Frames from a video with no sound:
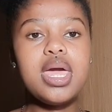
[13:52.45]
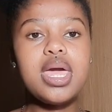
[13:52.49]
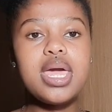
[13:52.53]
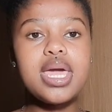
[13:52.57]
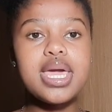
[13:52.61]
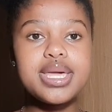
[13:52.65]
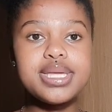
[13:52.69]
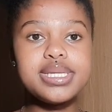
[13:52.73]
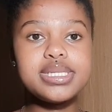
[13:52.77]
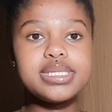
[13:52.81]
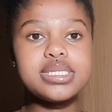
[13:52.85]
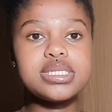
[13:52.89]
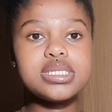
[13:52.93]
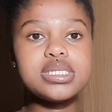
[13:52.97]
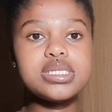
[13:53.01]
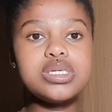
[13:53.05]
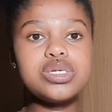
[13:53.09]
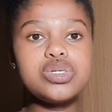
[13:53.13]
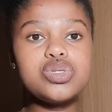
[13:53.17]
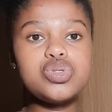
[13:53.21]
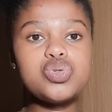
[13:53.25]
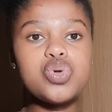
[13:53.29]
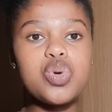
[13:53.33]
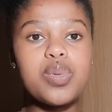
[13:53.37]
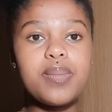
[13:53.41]
is
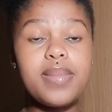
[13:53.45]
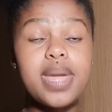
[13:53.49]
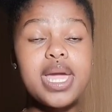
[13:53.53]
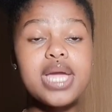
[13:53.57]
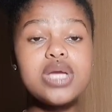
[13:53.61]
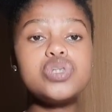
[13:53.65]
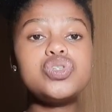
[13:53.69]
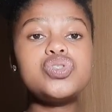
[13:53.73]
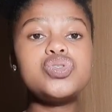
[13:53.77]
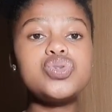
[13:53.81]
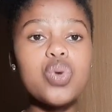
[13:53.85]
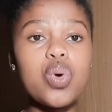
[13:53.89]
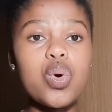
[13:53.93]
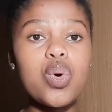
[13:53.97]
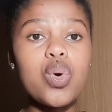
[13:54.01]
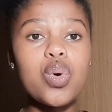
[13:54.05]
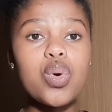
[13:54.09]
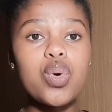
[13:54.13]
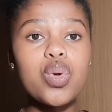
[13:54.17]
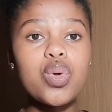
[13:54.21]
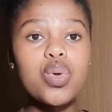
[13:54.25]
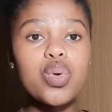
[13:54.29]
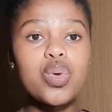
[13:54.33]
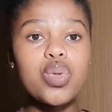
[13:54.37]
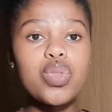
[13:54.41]
to make sure
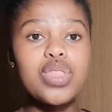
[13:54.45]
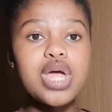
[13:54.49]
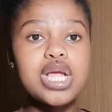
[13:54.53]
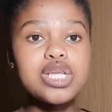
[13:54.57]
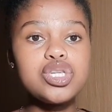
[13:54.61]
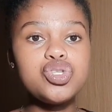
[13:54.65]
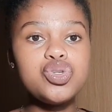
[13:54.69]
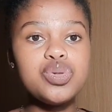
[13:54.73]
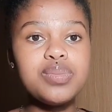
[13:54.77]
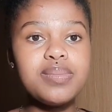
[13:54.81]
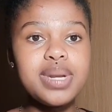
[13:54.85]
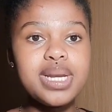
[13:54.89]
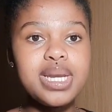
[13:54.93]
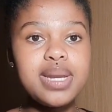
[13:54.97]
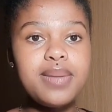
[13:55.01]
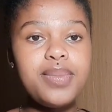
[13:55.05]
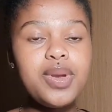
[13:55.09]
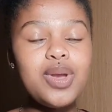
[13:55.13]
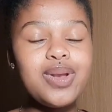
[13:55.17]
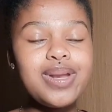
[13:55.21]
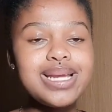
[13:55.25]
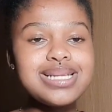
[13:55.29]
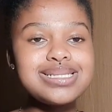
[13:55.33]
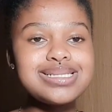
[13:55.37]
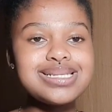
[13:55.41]
that you
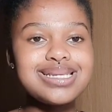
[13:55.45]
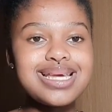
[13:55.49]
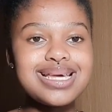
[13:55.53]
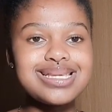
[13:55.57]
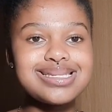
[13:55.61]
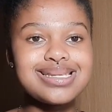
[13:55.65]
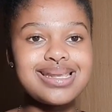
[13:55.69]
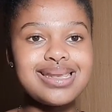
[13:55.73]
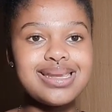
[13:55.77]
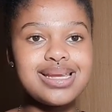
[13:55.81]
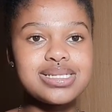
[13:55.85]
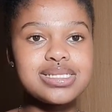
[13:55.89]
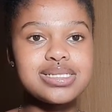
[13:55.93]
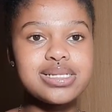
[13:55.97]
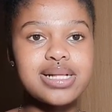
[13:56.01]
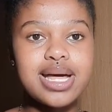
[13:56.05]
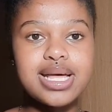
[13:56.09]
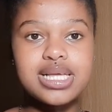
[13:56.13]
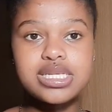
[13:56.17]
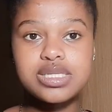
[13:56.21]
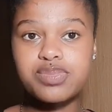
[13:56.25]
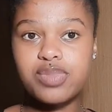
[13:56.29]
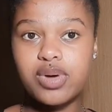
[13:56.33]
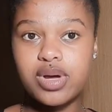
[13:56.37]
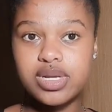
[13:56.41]
manipulate it as little
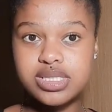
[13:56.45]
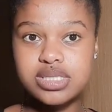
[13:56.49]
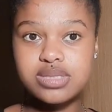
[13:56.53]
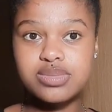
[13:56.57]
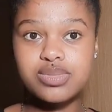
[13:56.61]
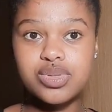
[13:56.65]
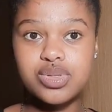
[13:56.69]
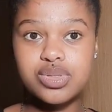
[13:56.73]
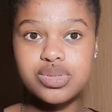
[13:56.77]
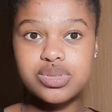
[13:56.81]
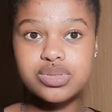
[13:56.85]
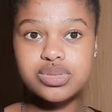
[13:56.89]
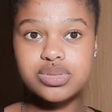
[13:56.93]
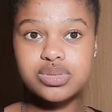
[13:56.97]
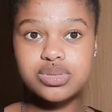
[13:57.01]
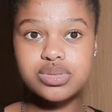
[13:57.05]
as possible.